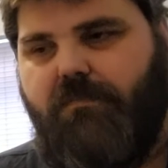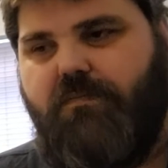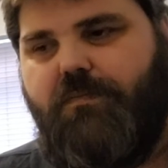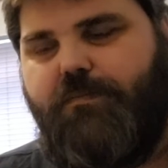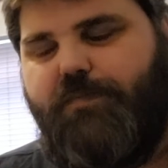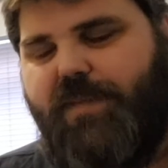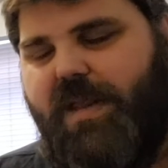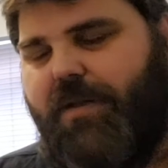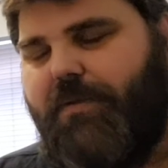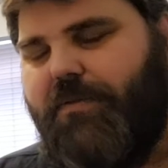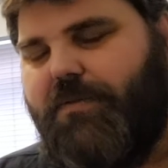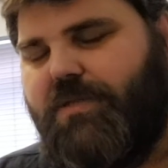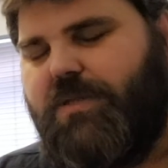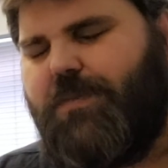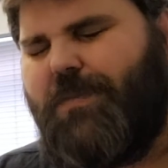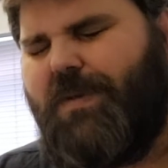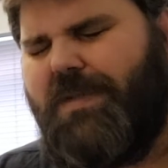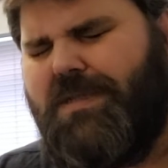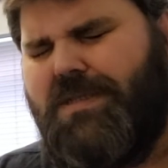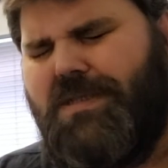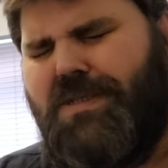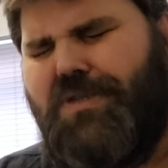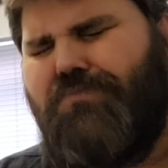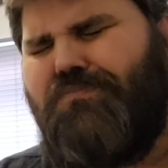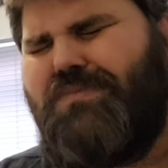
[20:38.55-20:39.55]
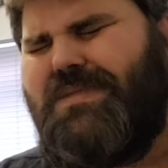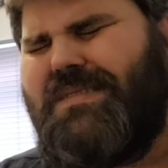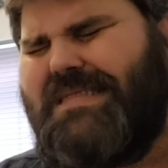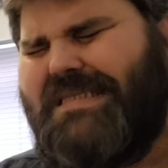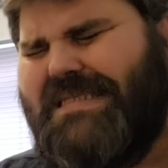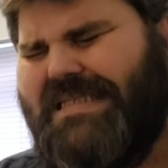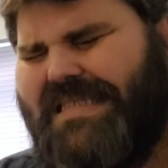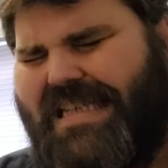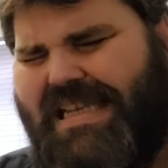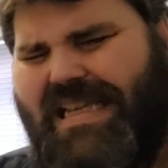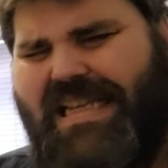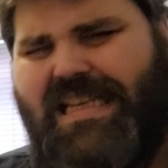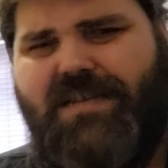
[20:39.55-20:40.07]
I'm planning on spending an
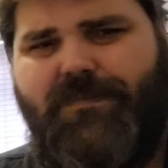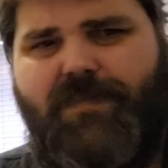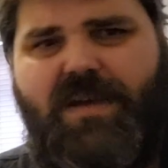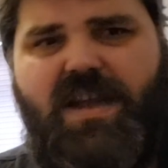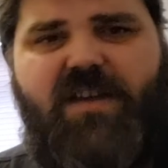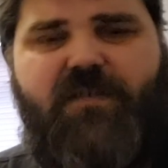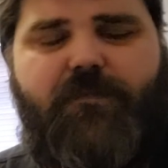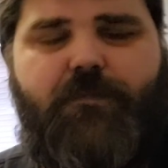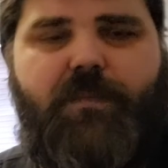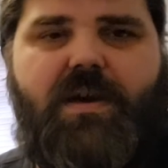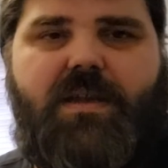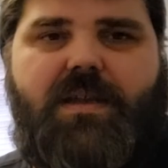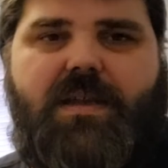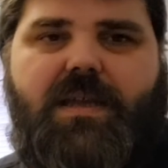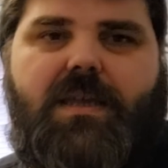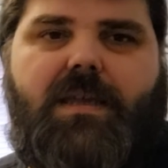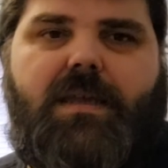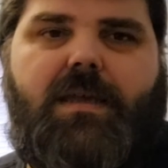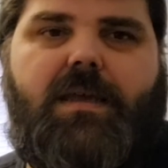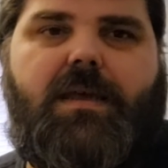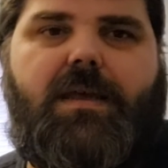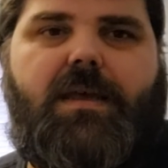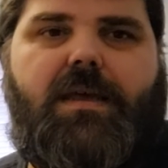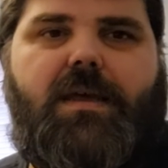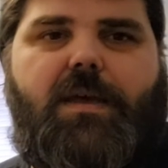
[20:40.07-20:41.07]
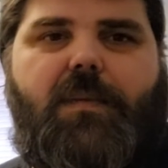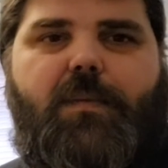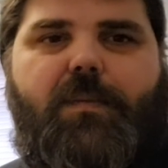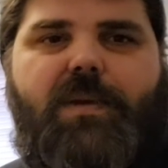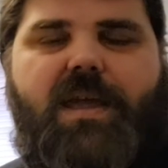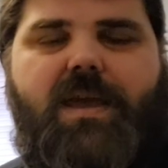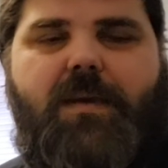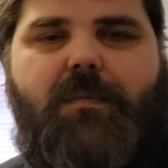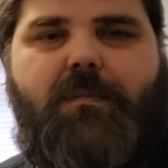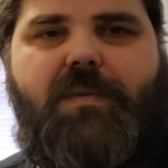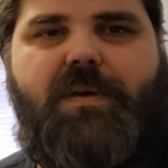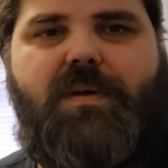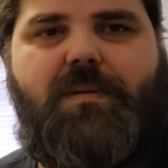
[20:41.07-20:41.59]
obscene amount of money
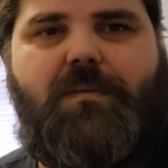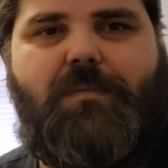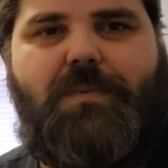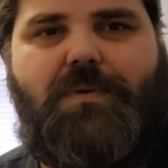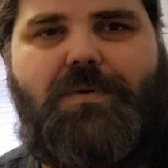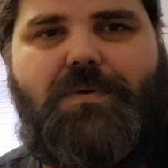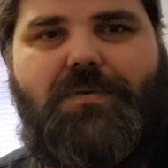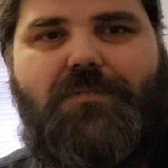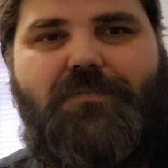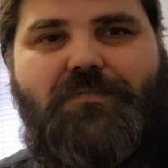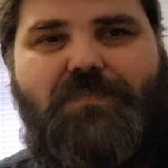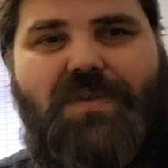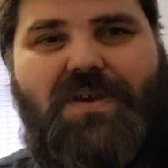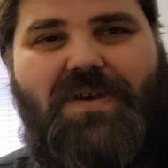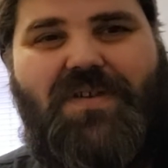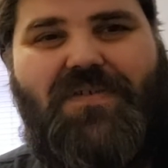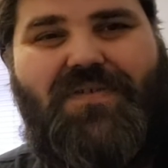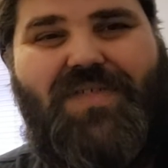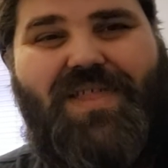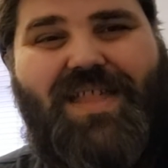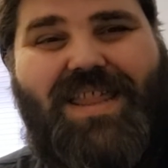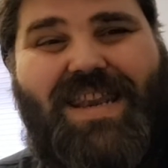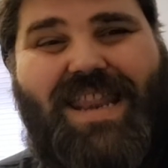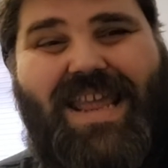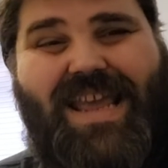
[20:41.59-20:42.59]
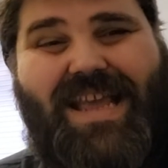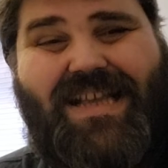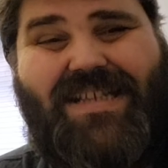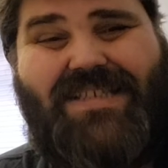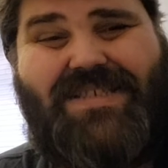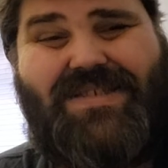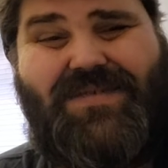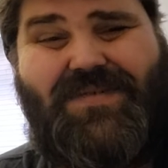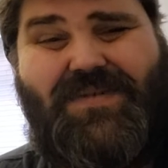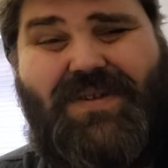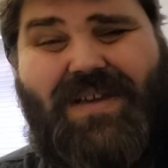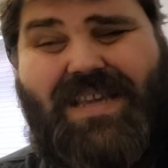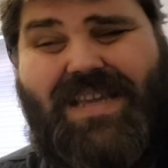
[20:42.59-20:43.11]
playing pinball over the
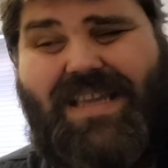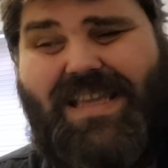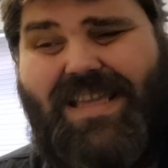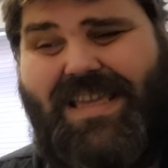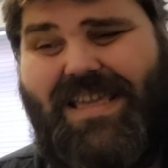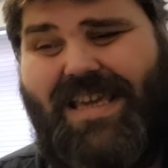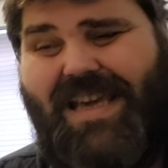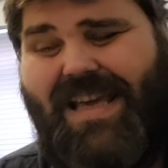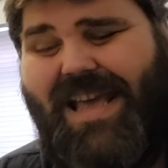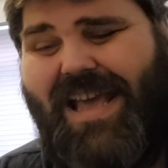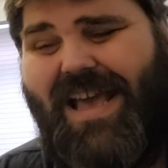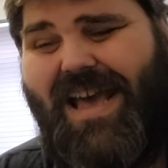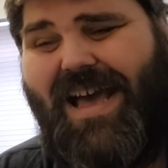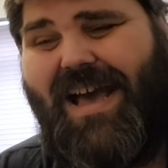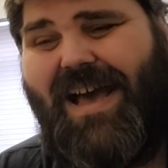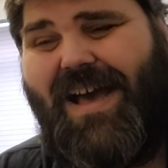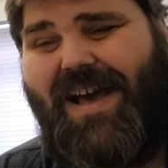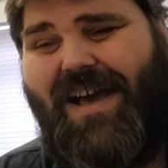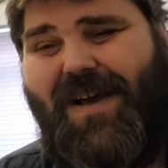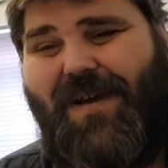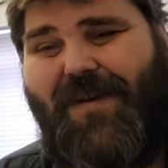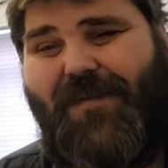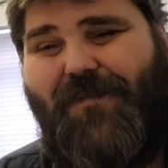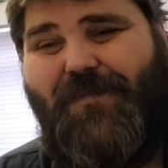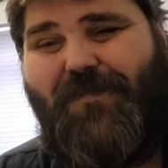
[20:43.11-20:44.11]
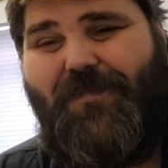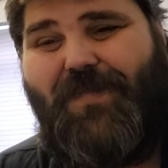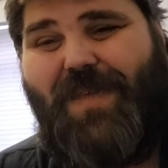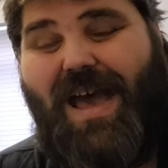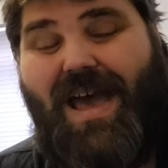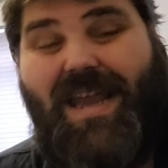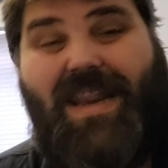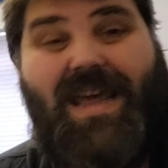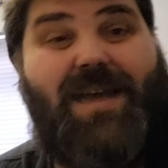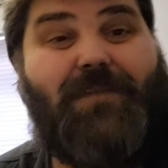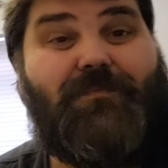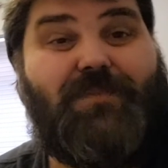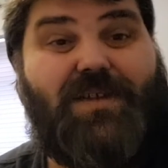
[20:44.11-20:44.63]
next week,
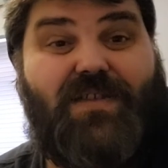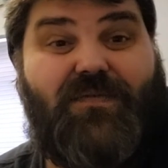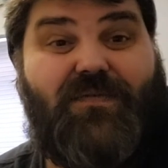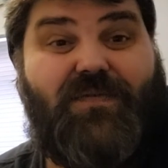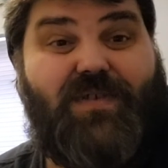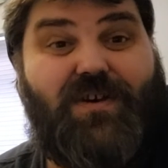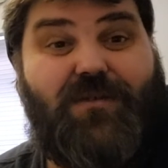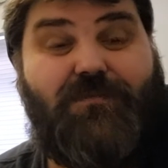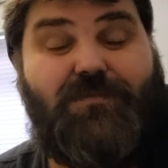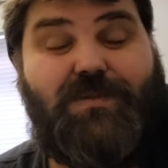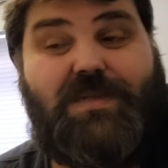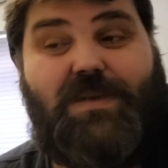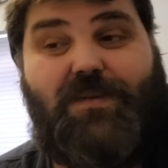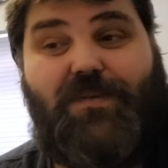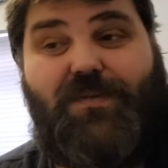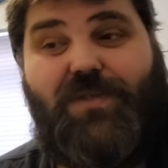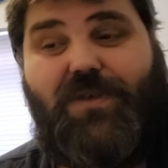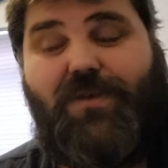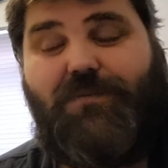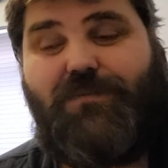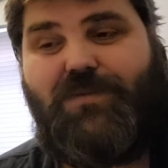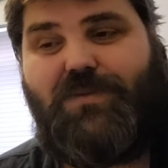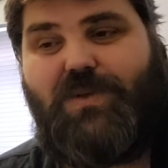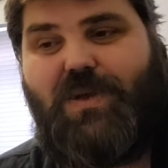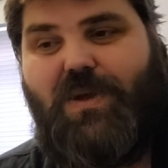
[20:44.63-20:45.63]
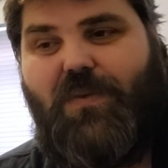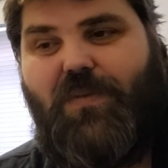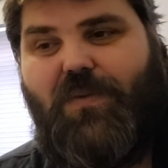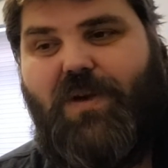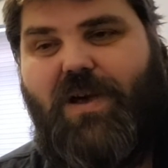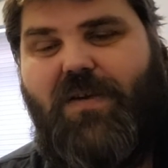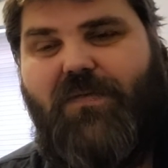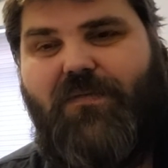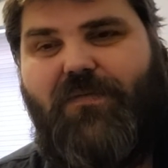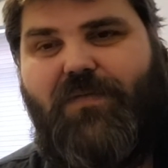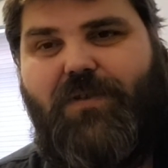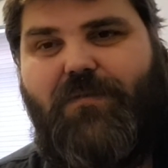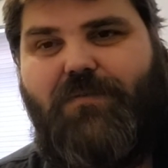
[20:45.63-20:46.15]
and I'm going to film some of them. So
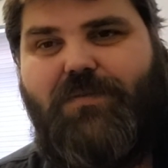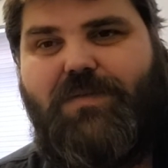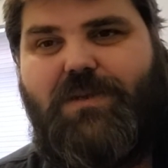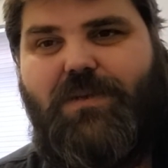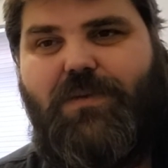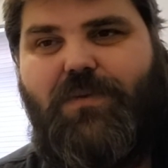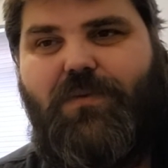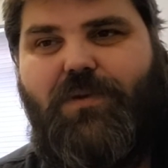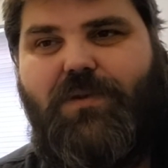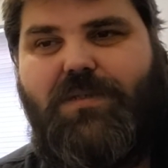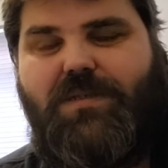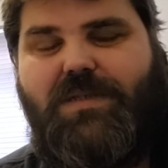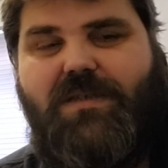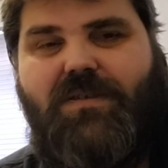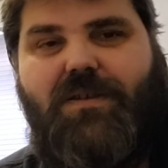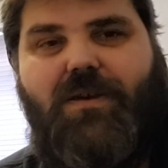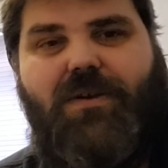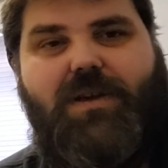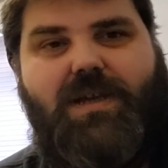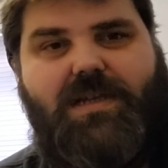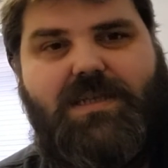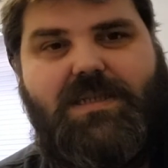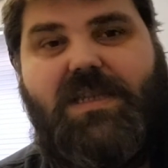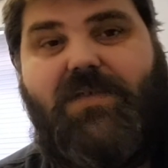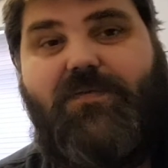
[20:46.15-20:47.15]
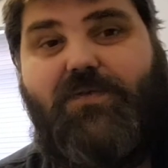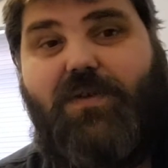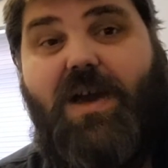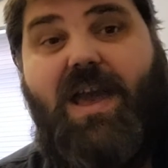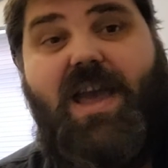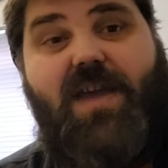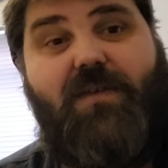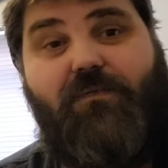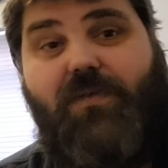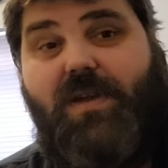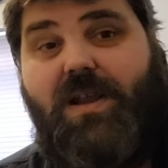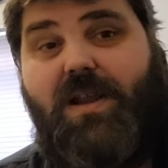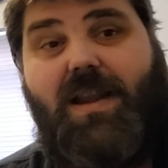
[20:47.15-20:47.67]
I'll film some of the ones they got, because they've
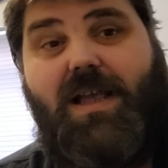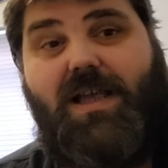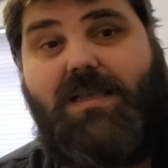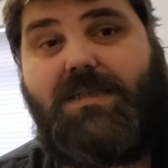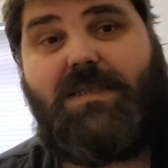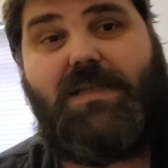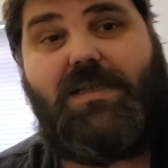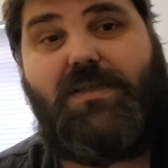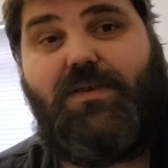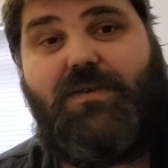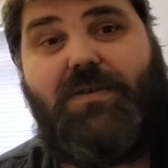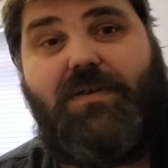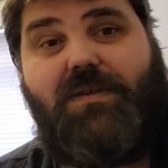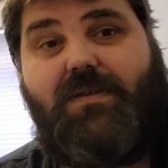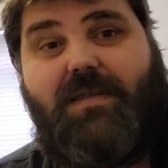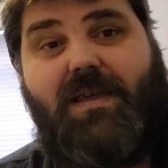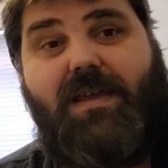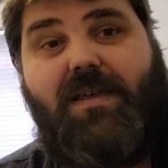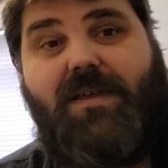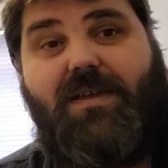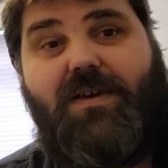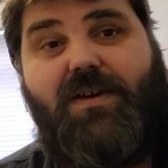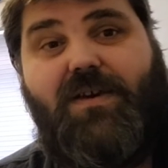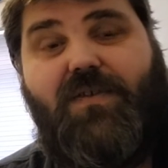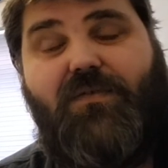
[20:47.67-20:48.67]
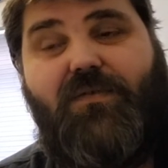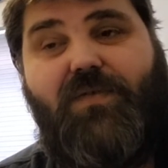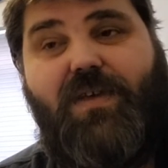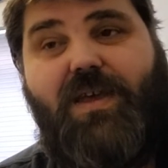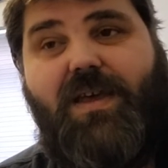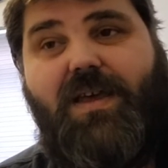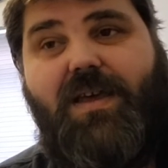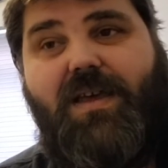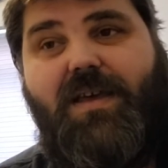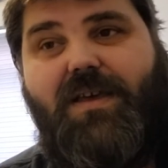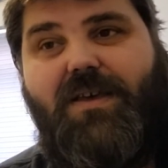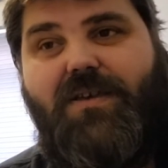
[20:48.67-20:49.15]
got every classic you can think of.